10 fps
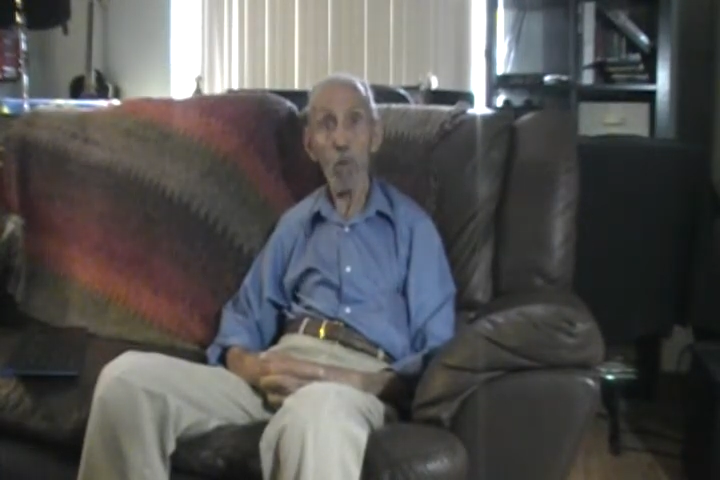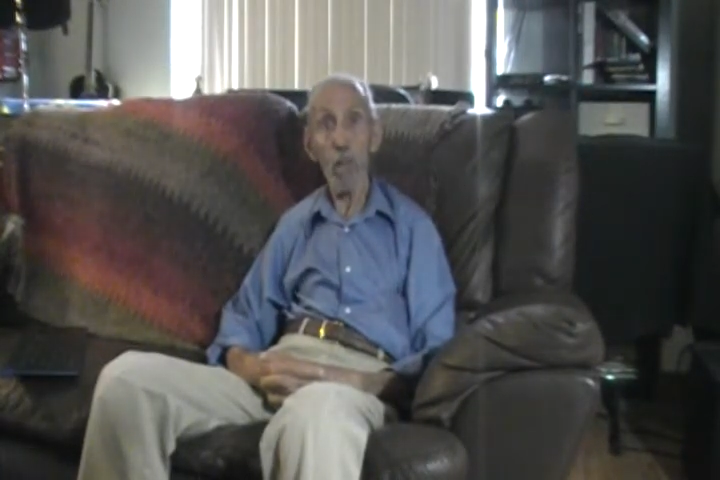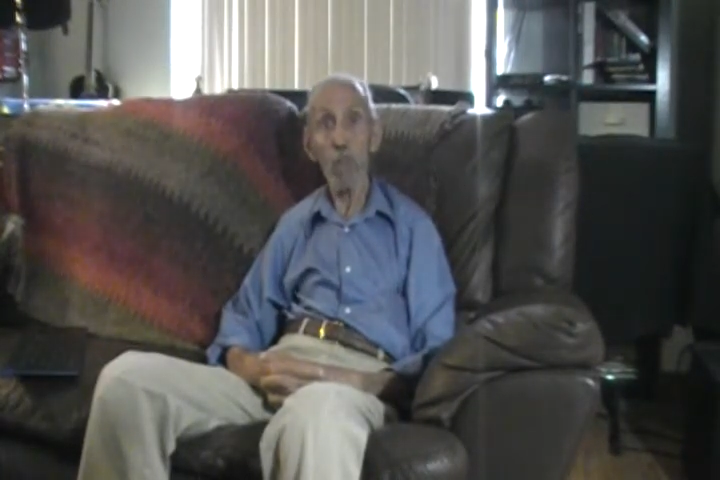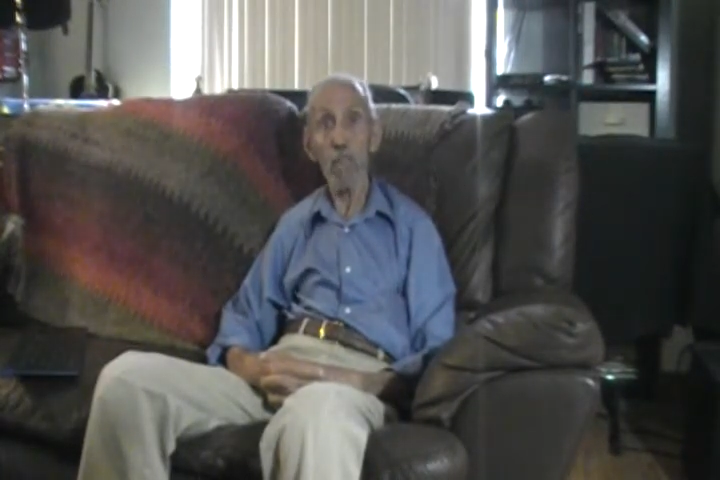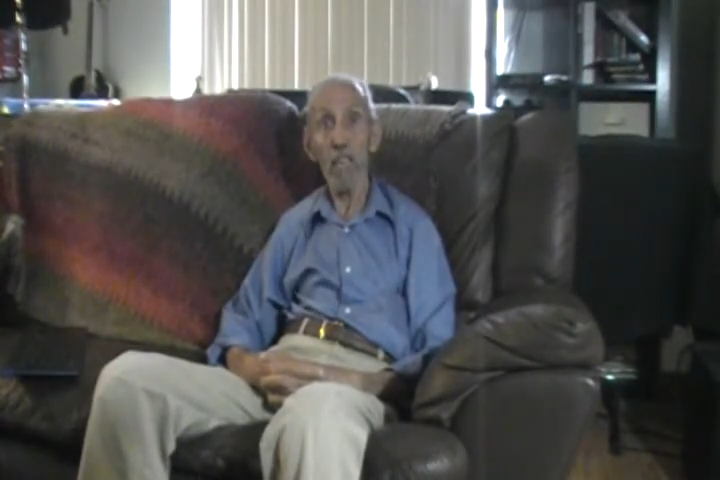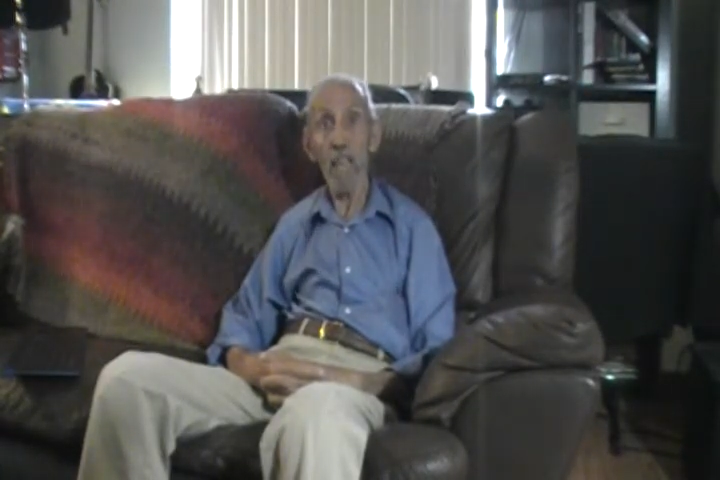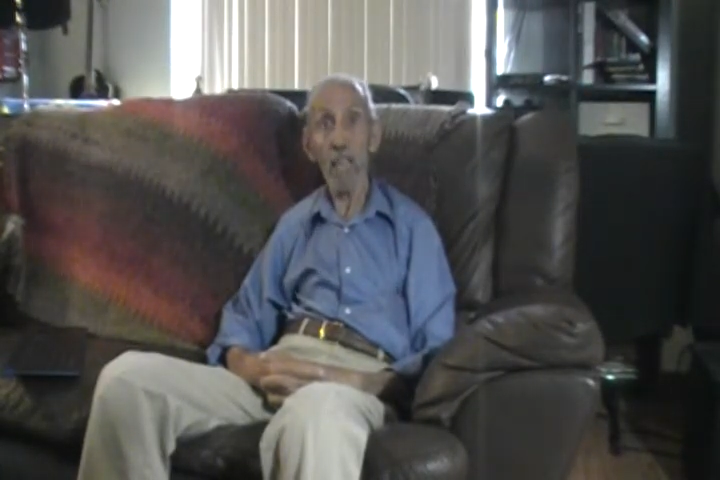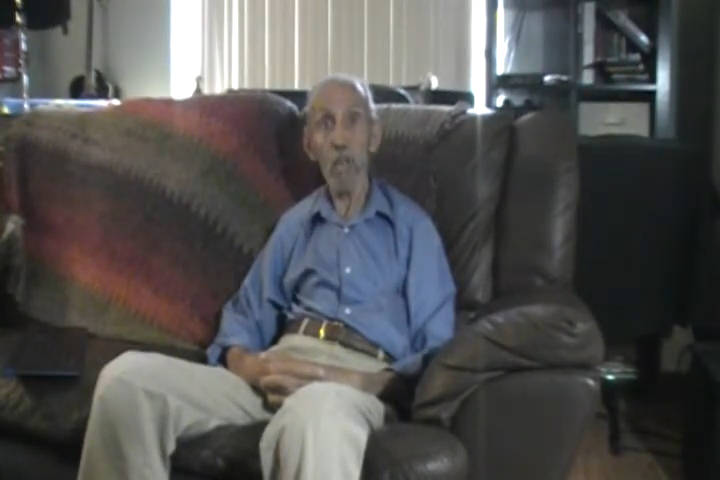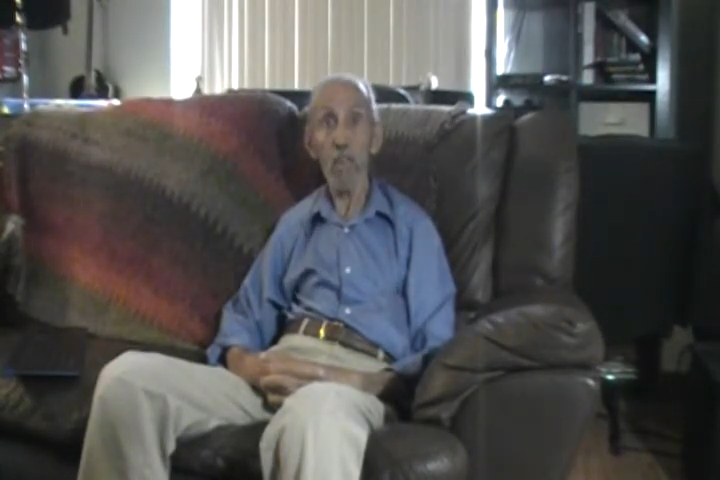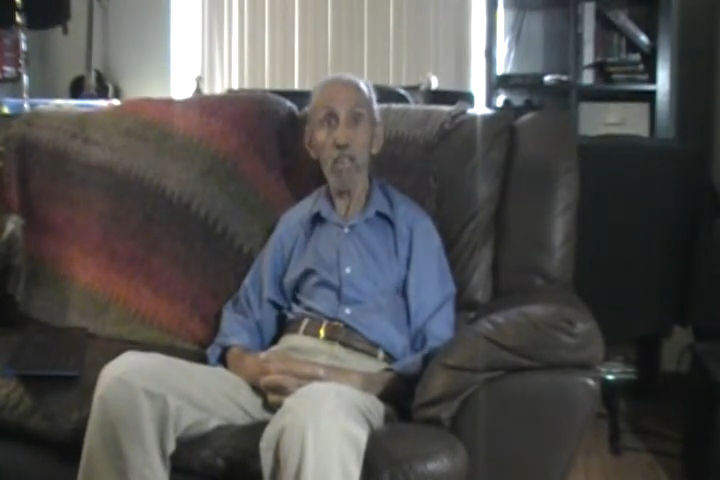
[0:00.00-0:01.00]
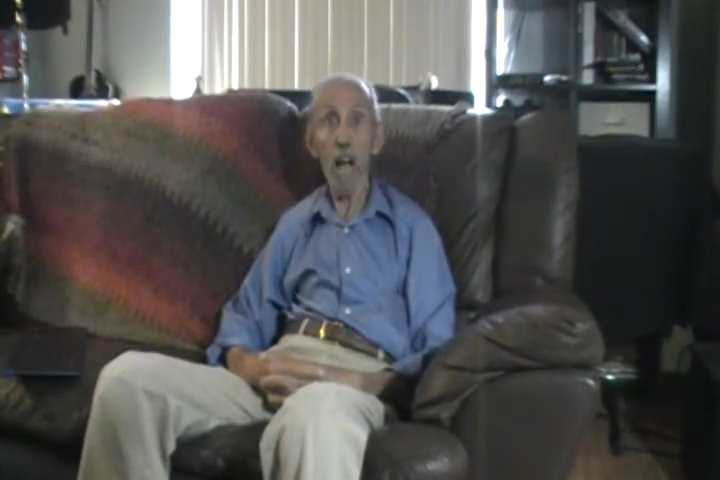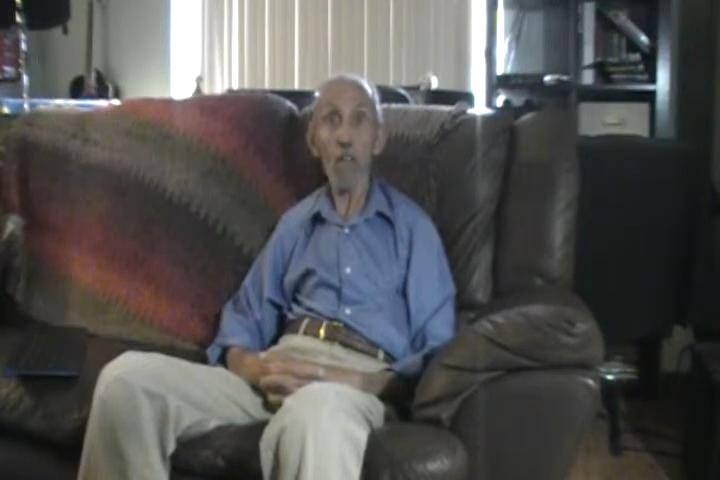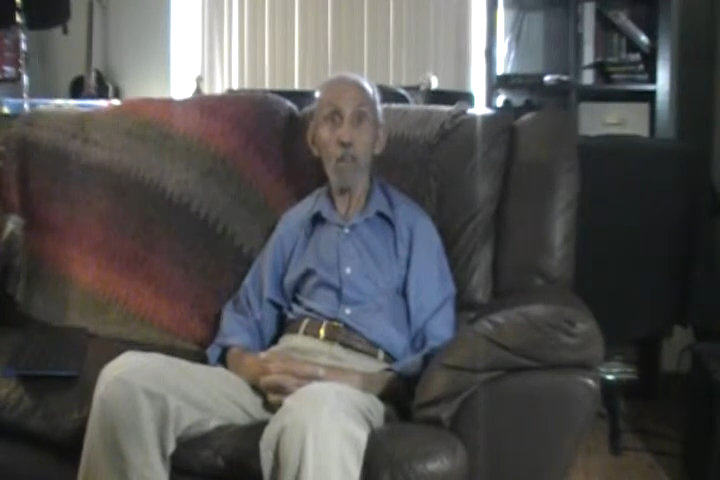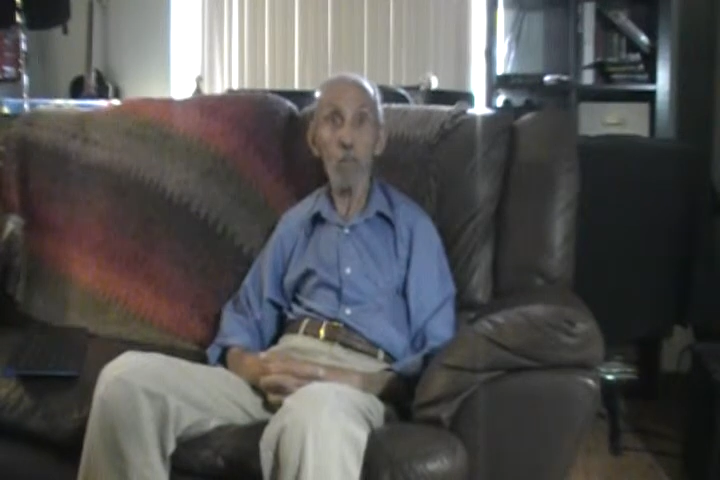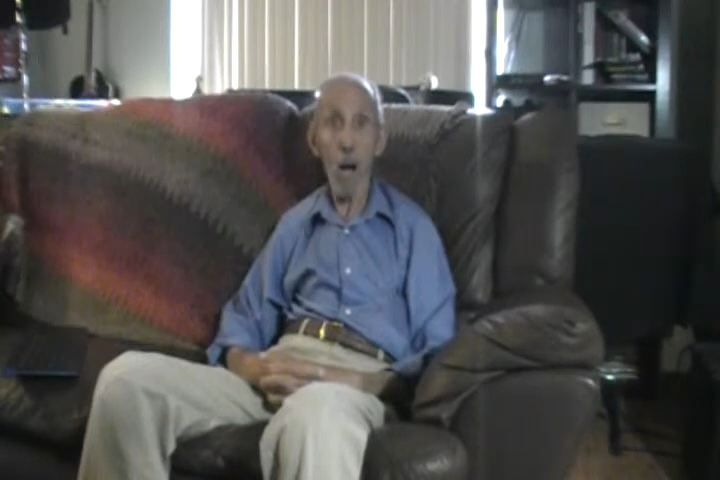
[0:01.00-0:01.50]
when he was connected with
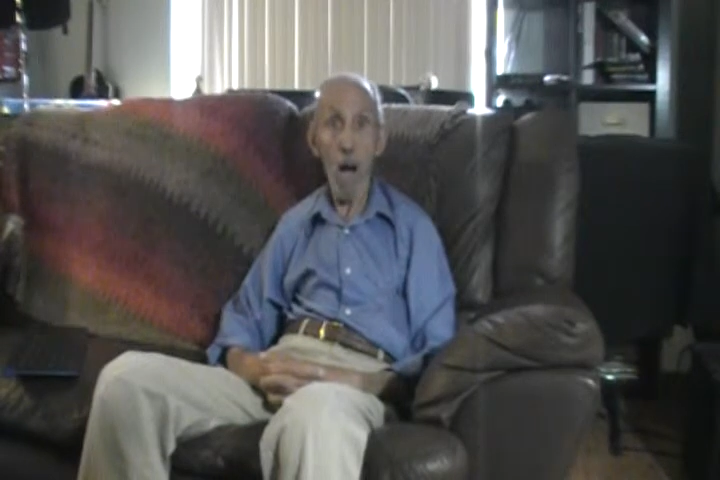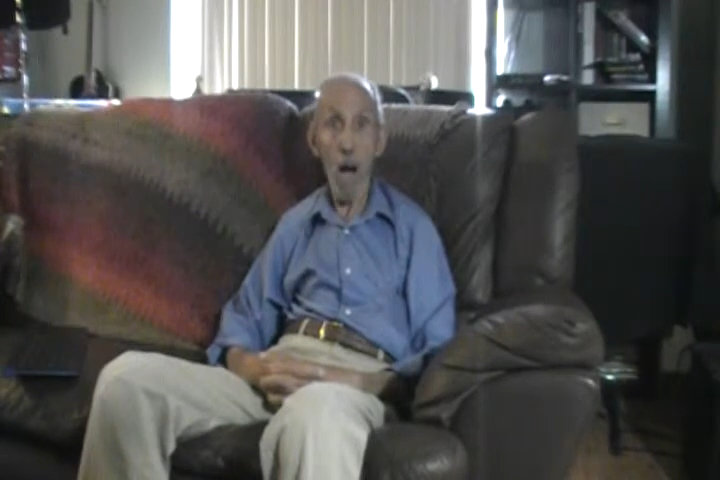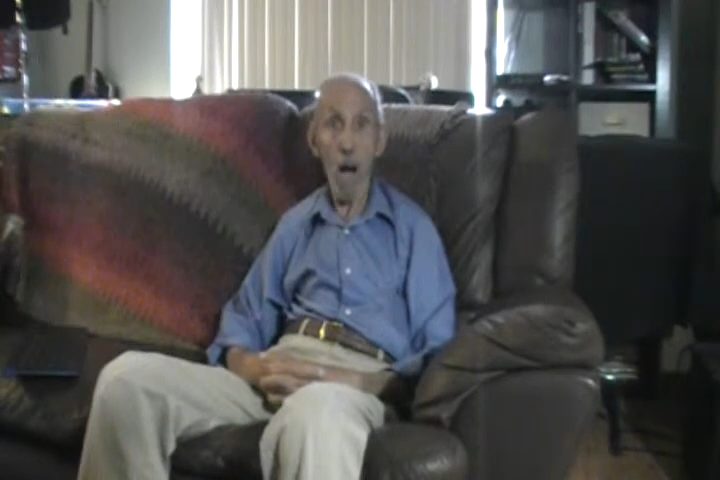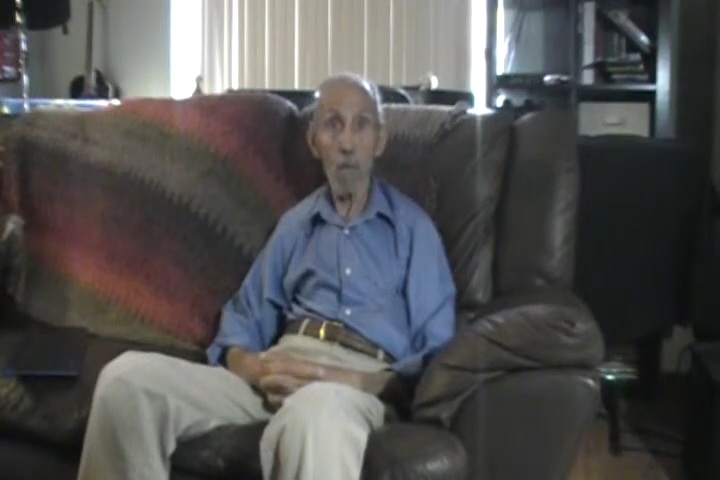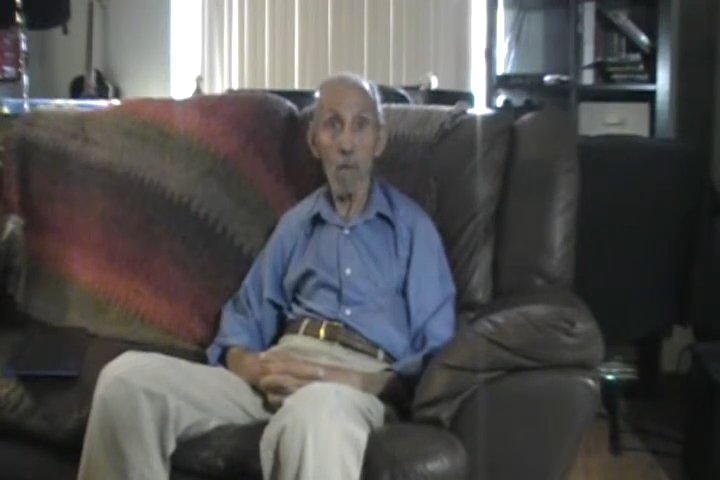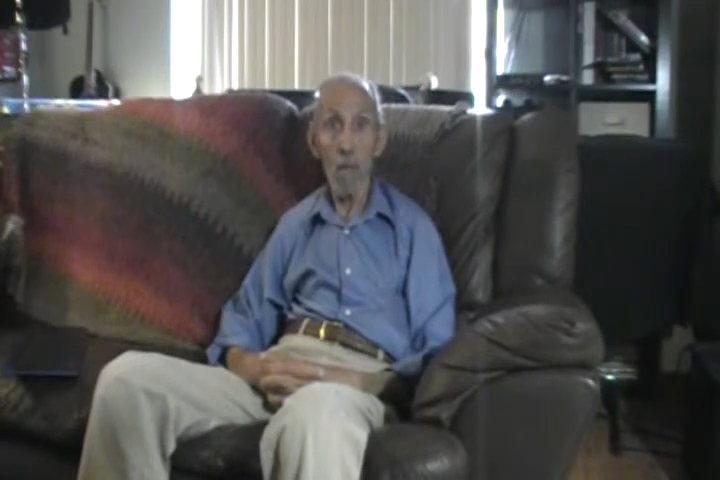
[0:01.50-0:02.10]
Dr. Bob,